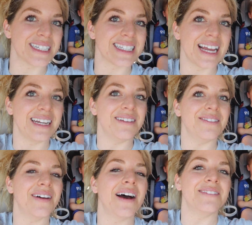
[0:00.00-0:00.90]
excited of,
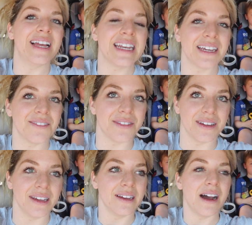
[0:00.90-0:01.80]
of any of
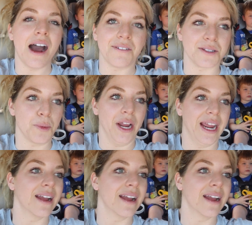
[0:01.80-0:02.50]
the offspring